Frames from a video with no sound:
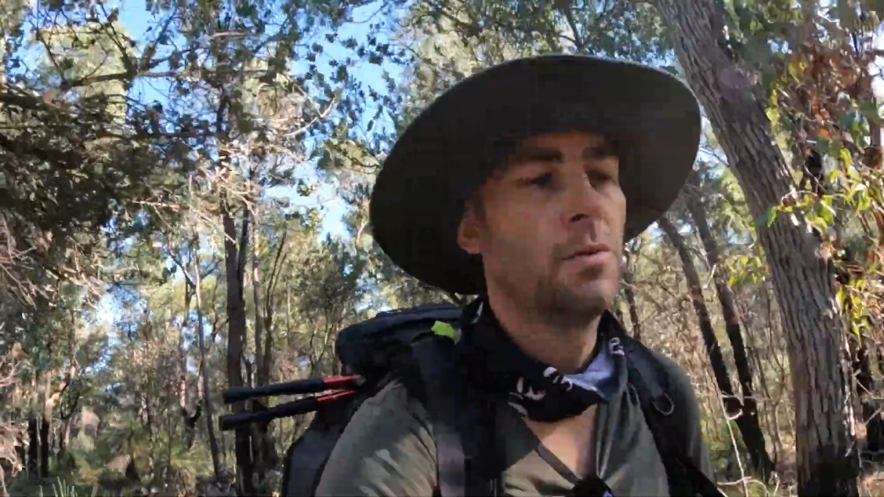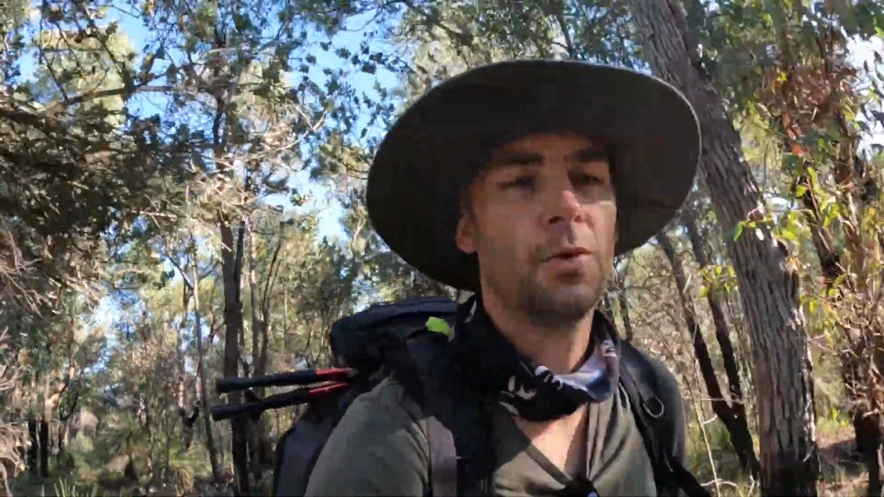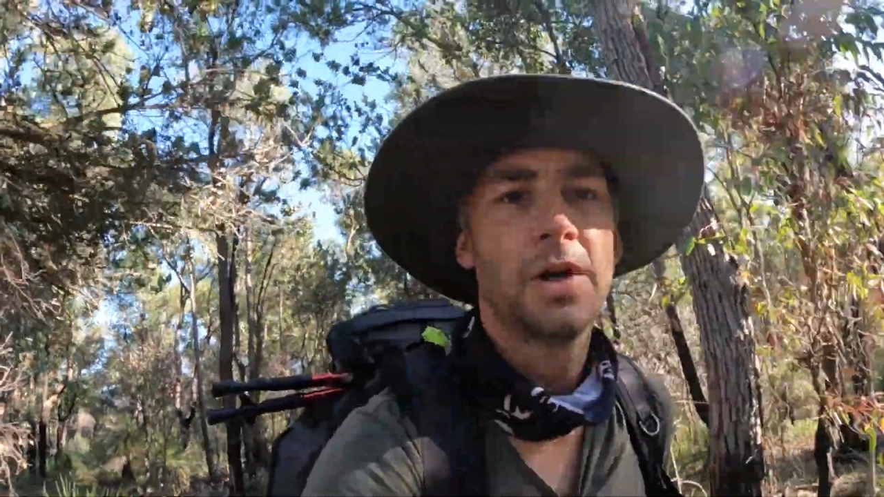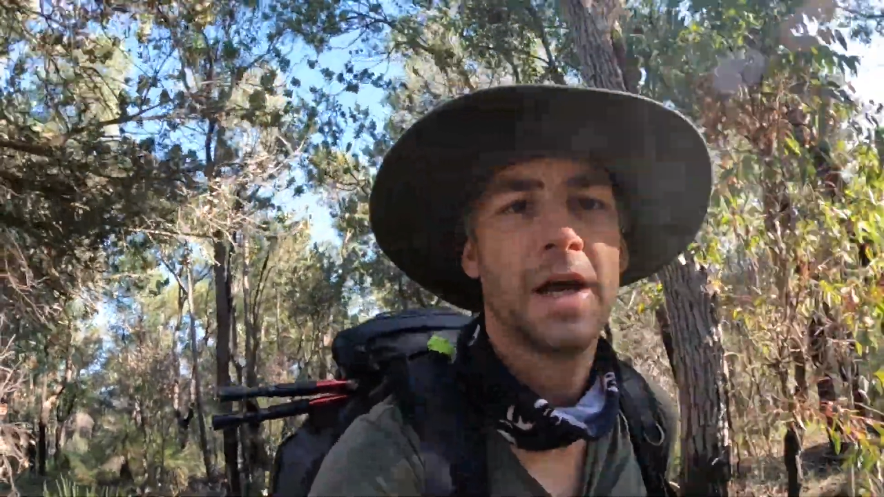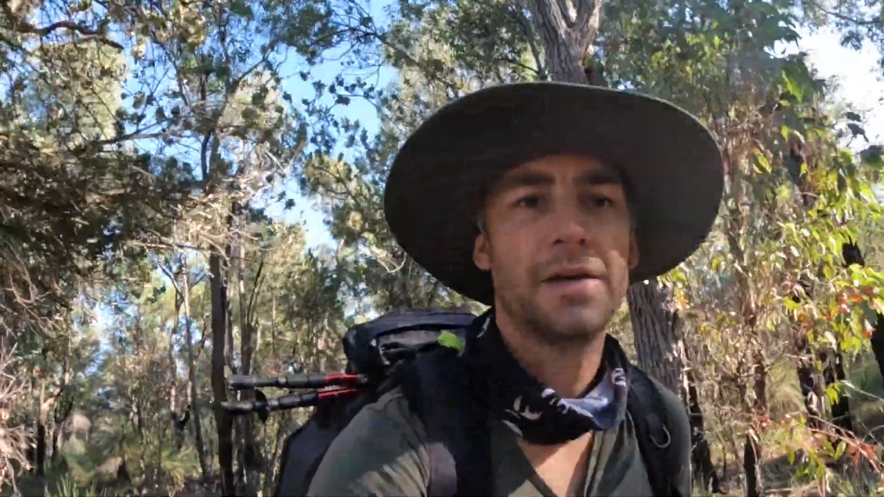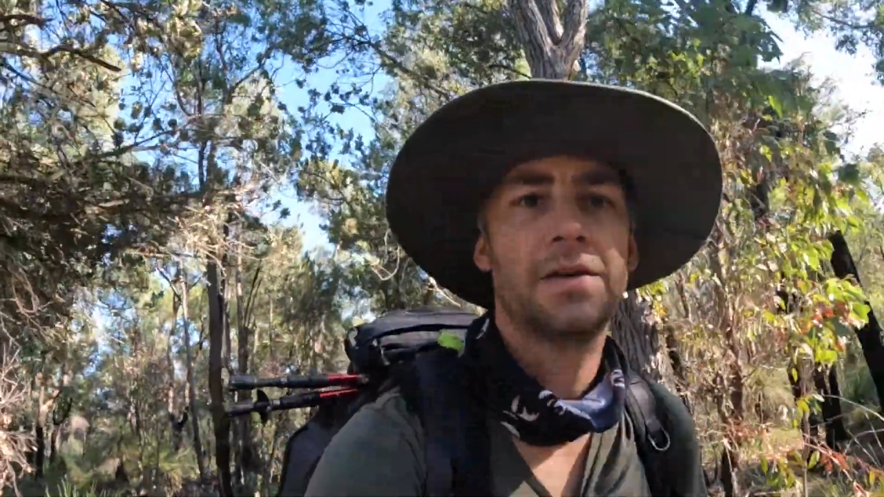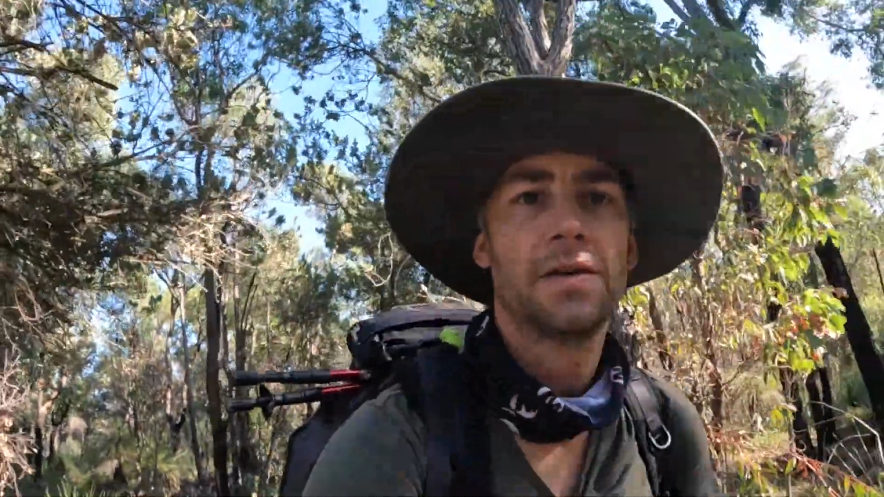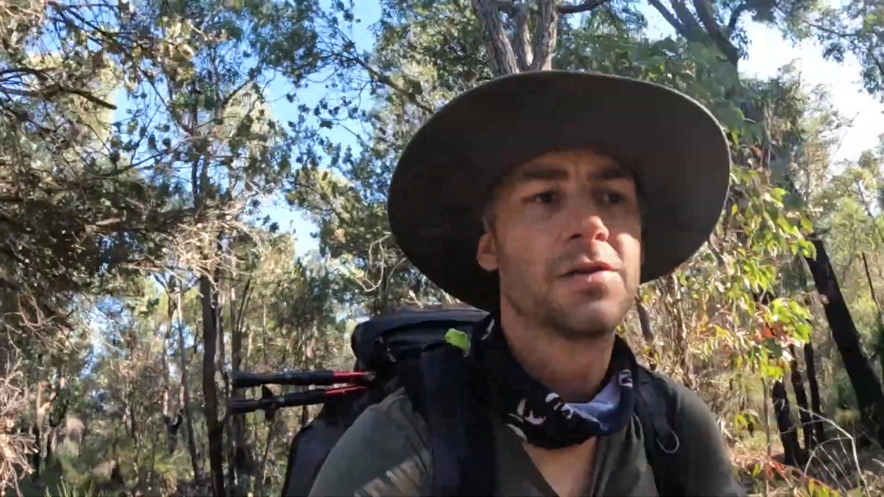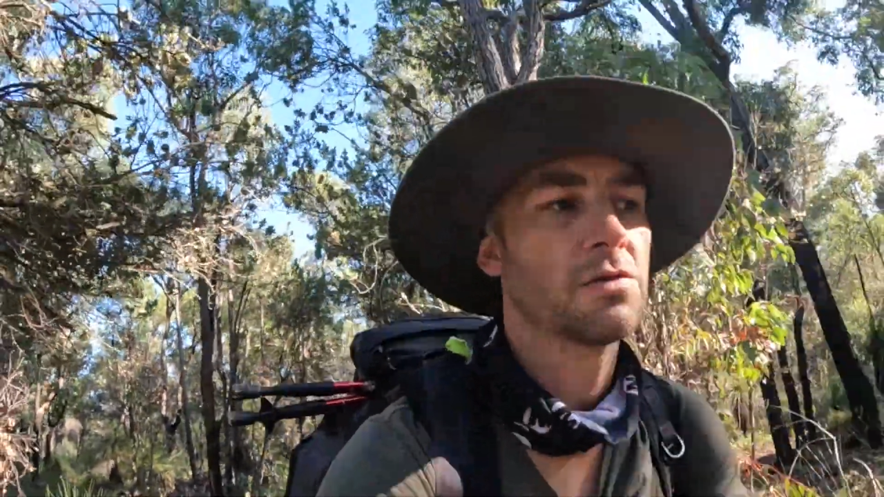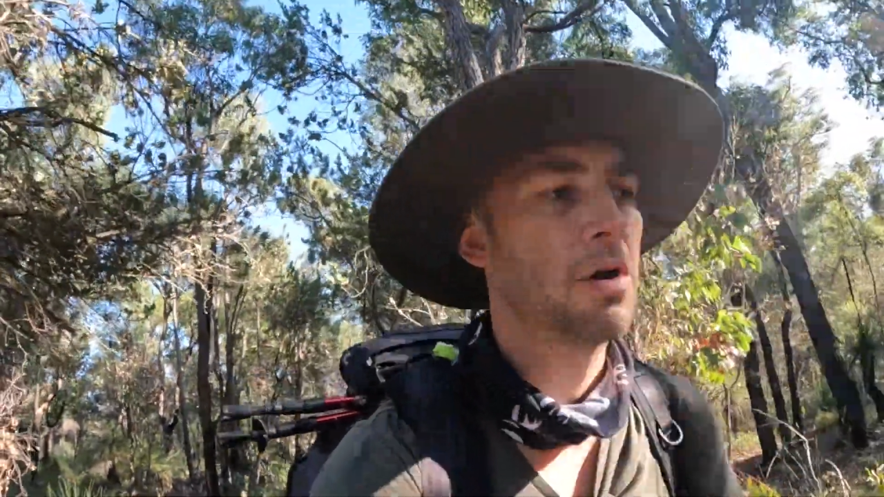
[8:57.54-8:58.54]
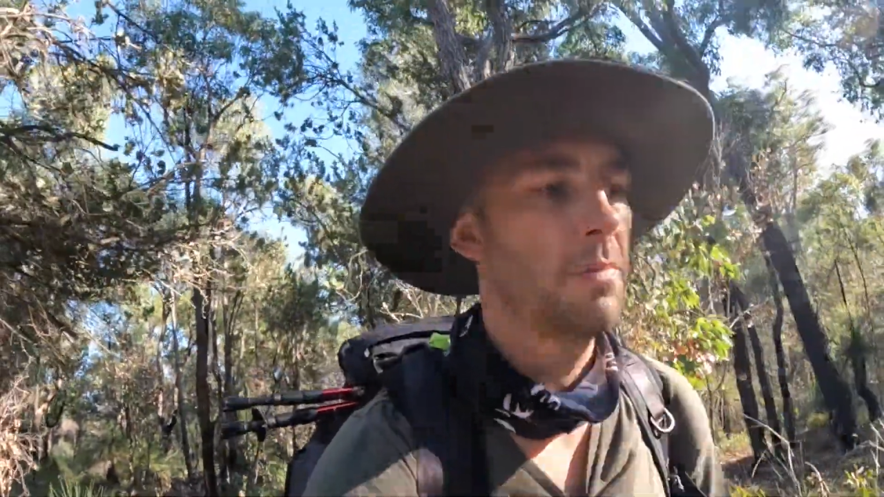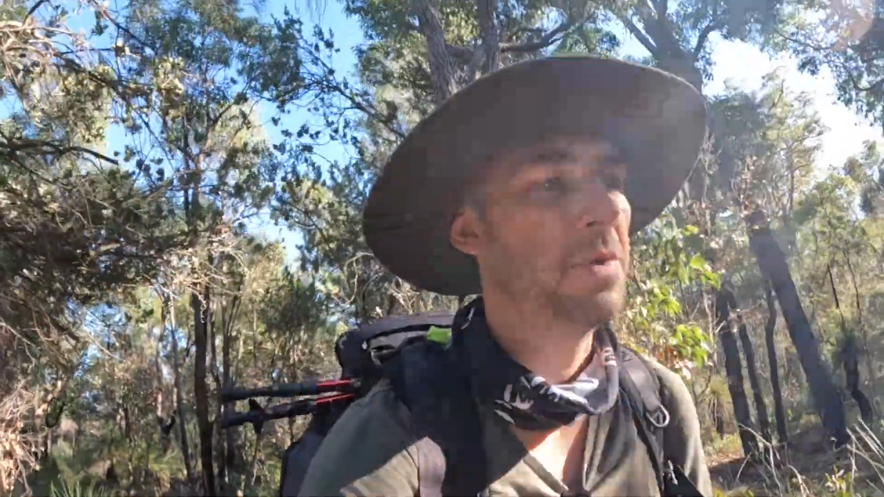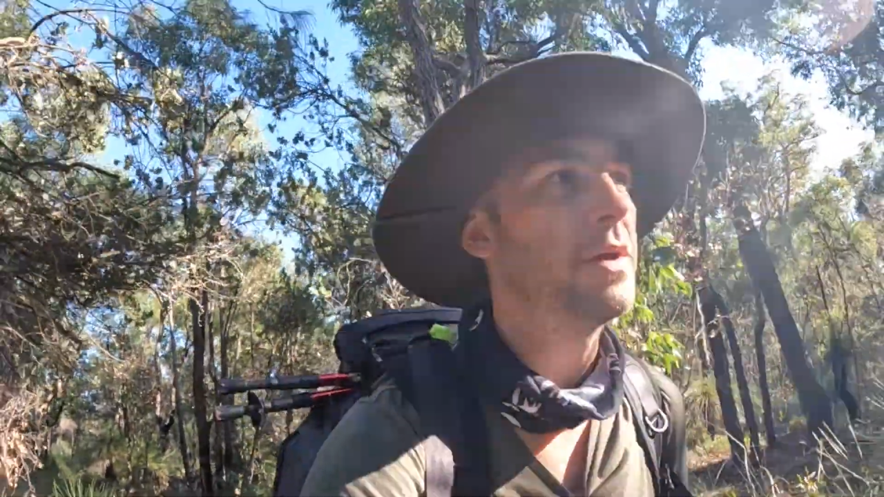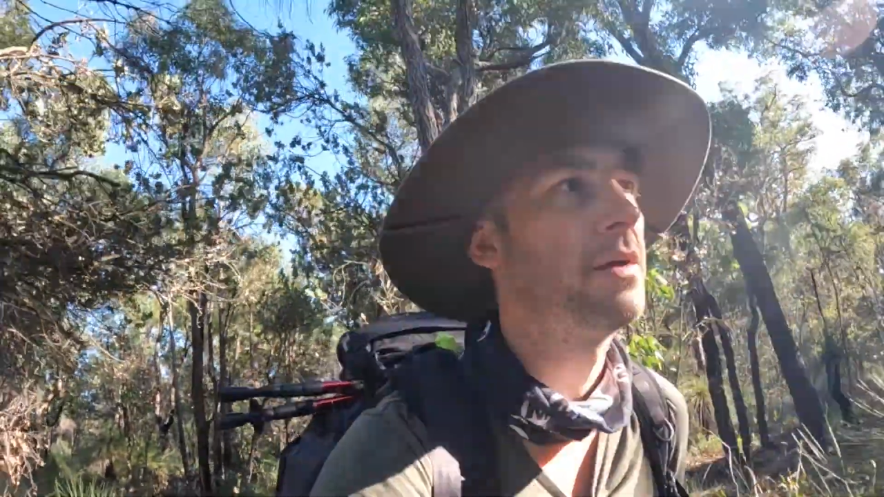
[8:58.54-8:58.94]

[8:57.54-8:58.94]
woodland scrub,